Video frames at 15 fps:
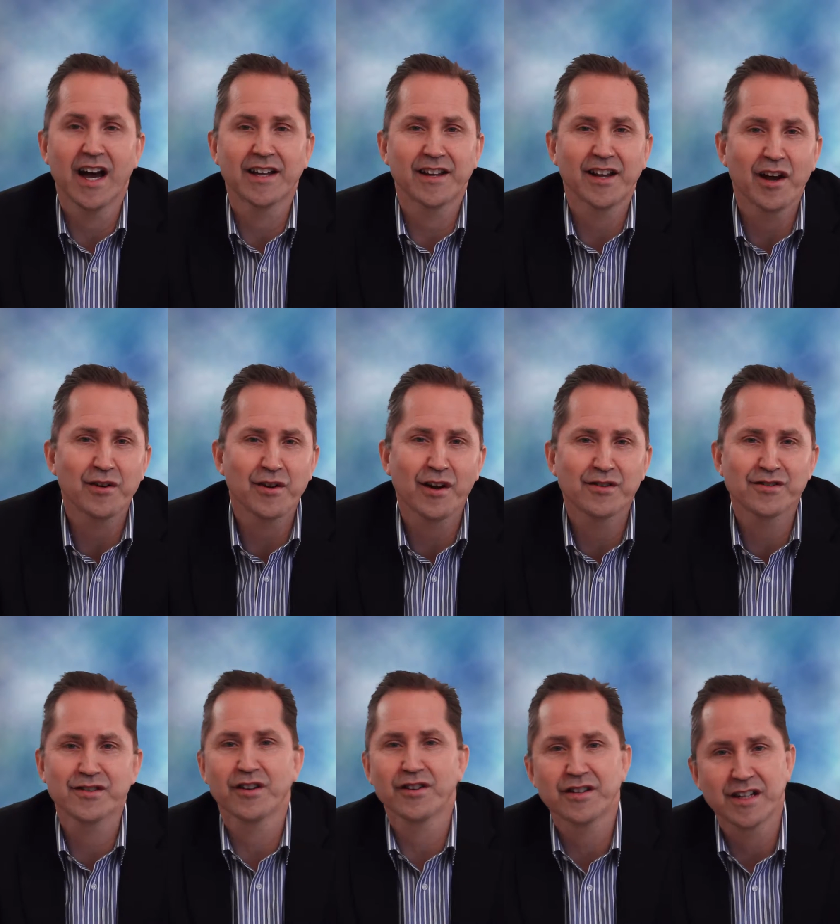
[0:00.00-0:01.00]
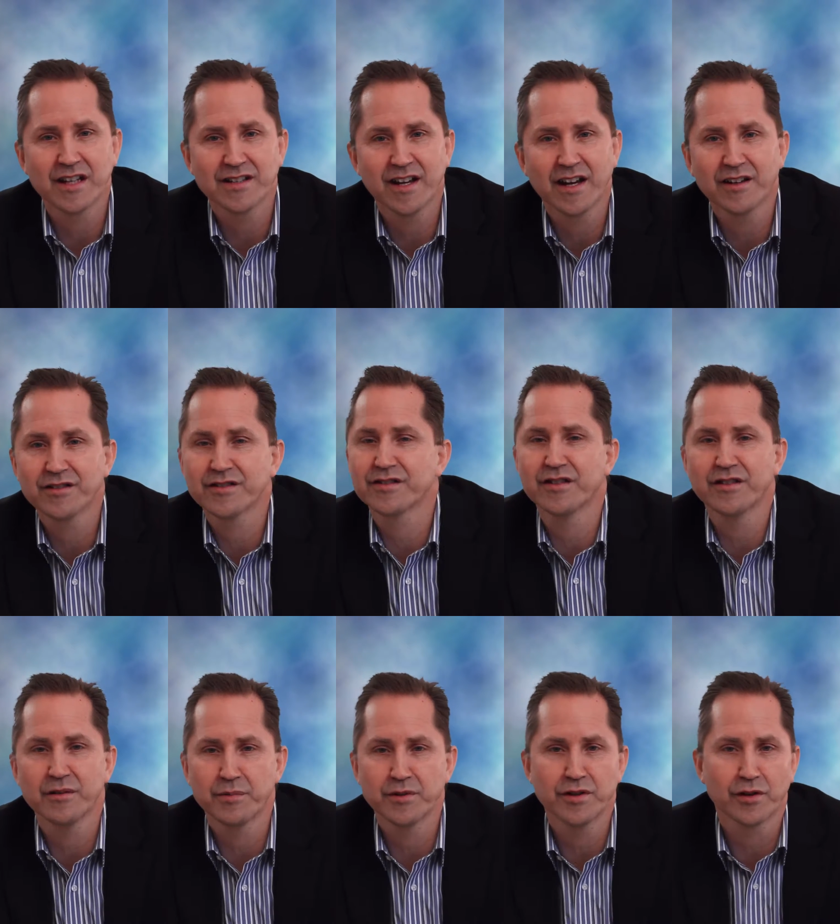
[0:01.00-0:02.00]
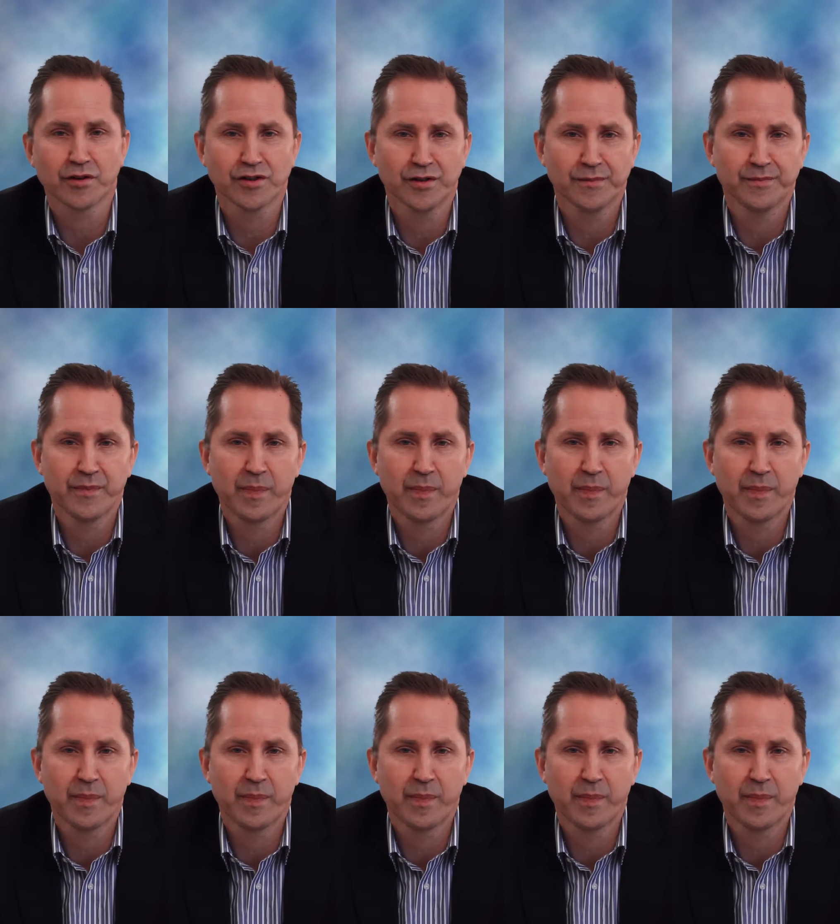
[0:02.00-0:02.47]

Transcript: add logos and other details to the production.